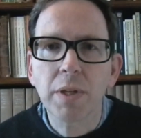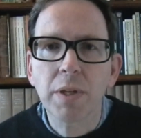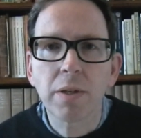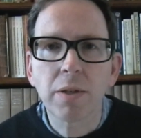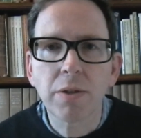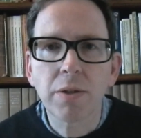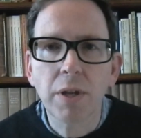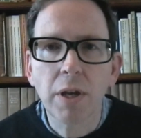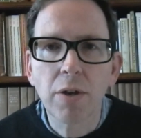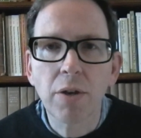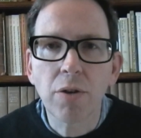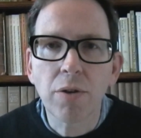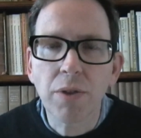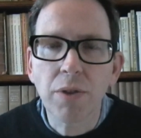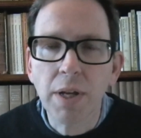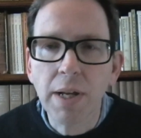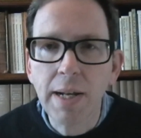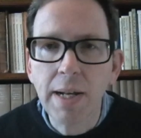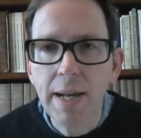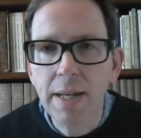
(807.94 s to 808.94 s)
So
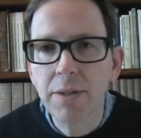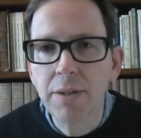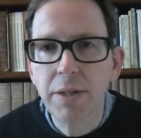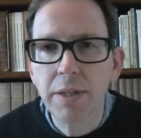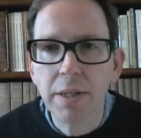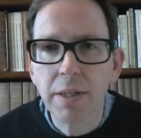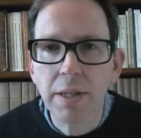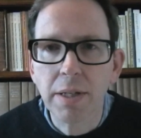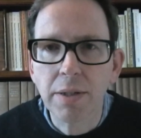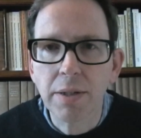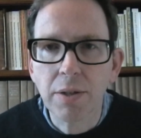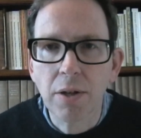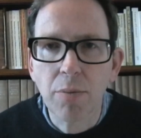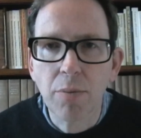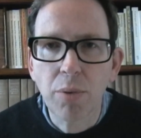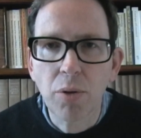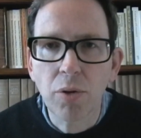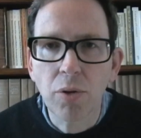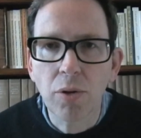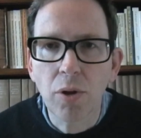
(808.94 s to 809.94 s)
the classic
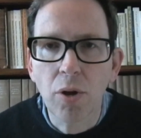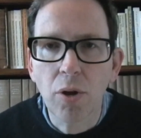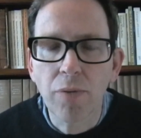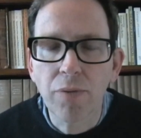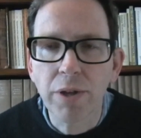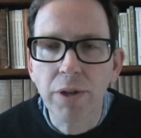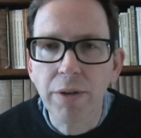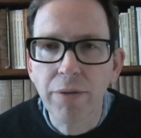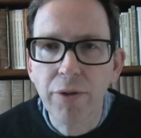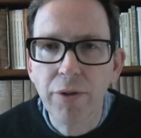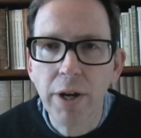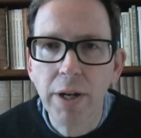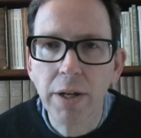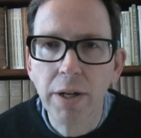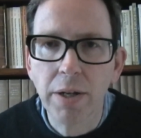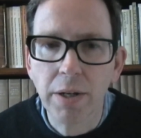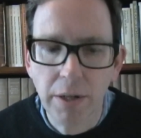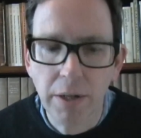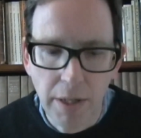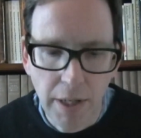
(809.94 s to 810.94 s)
example of the
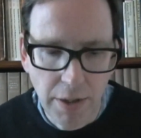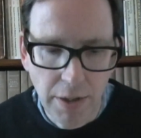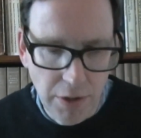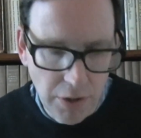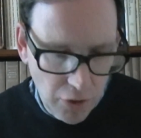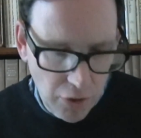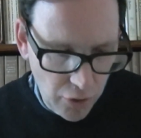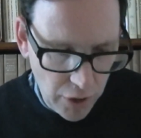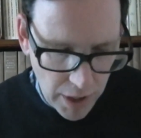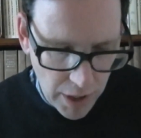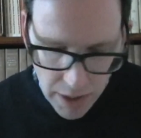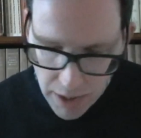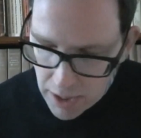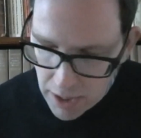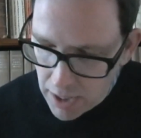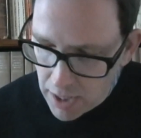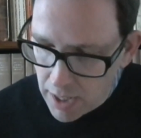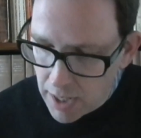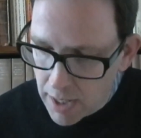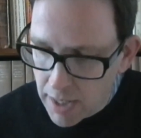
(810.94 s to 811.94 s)
Freken industry
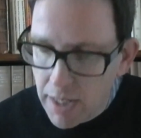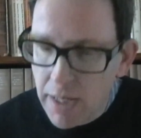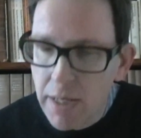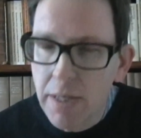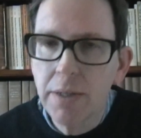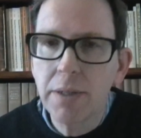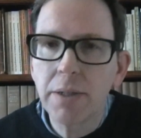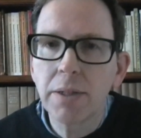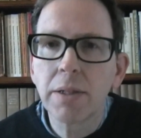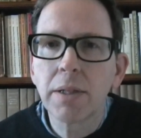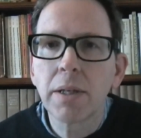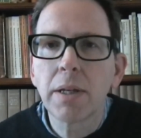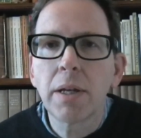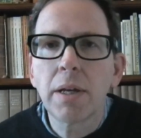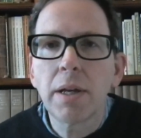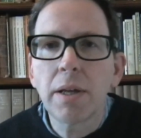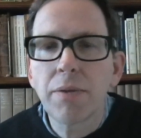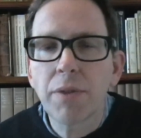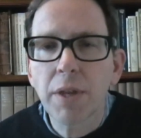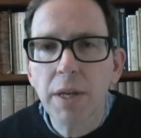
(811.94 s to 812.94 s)
is
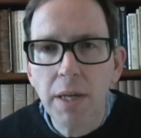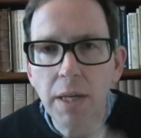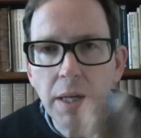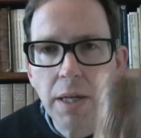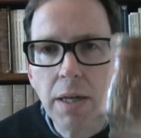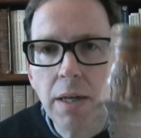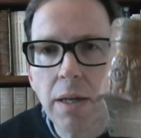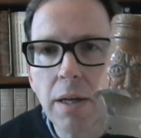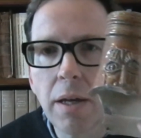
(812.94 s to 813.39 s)
the